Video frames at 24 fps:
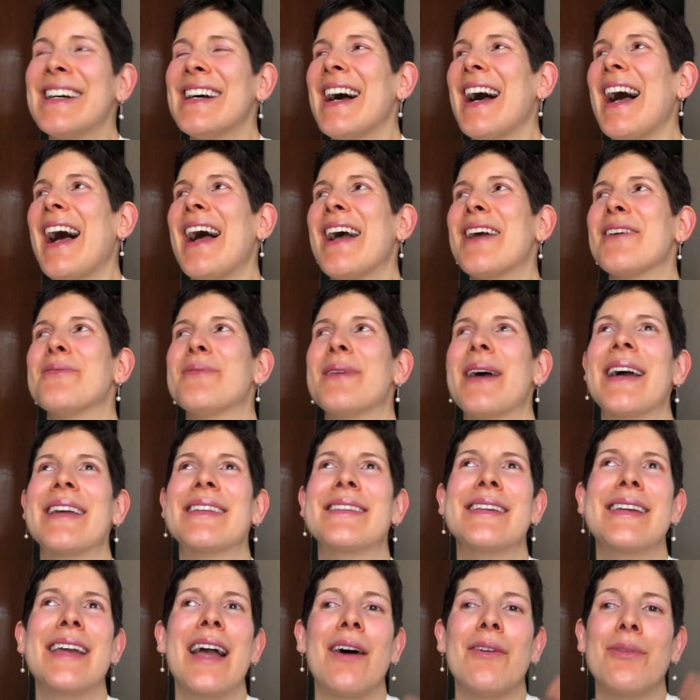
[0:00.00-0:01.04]
I read
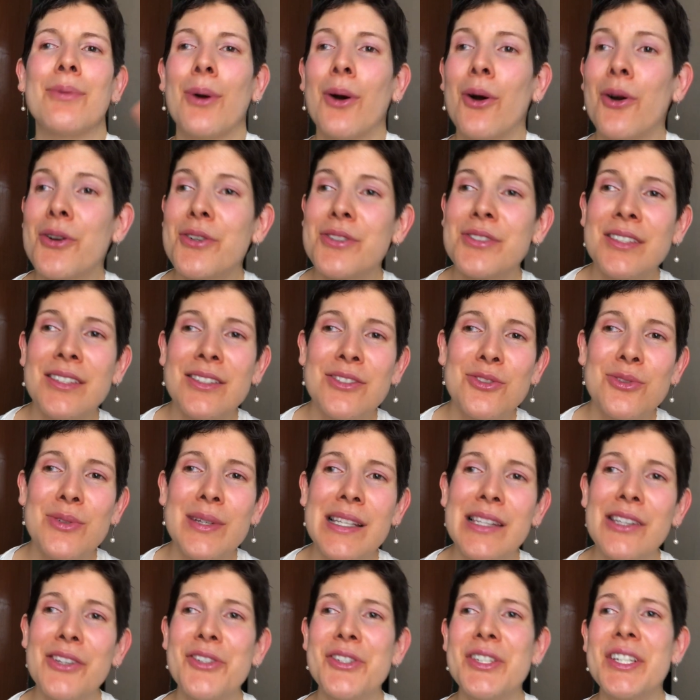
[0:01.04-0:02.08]
the Af Horsen
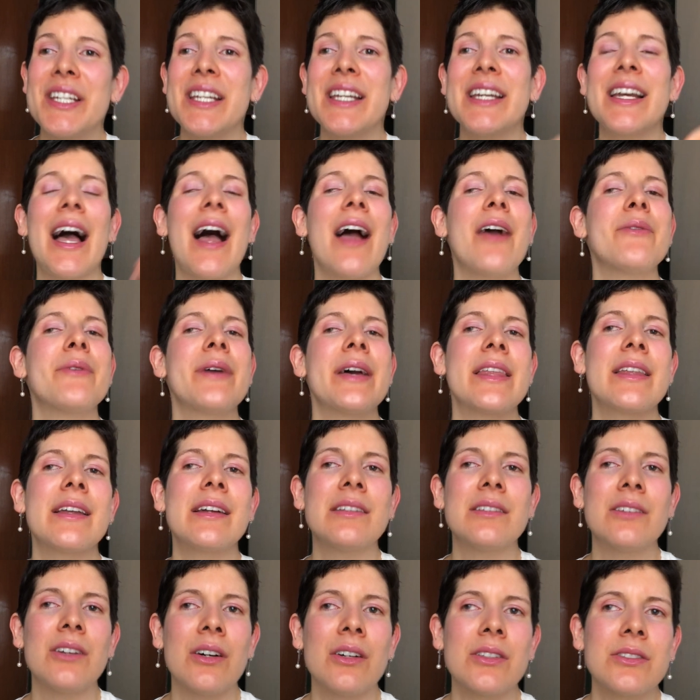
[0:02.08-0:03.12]
trilogy, I read a
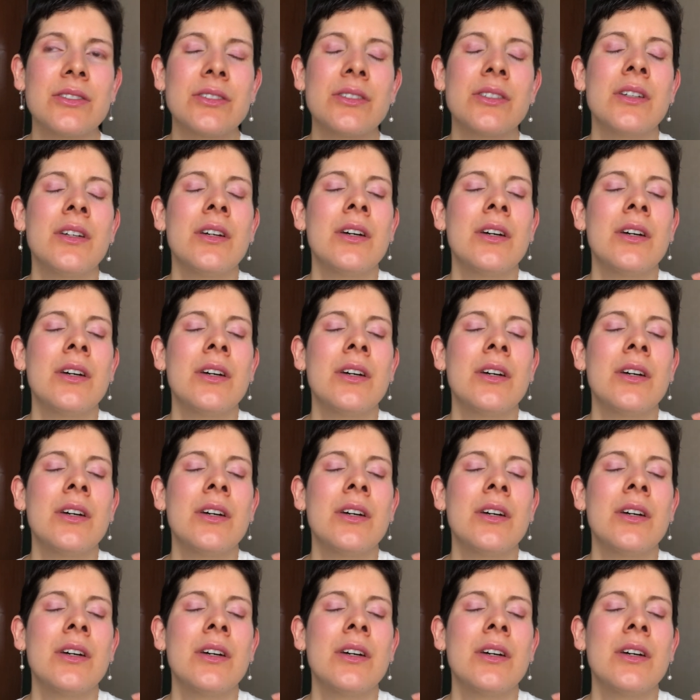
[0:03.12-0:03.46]
lot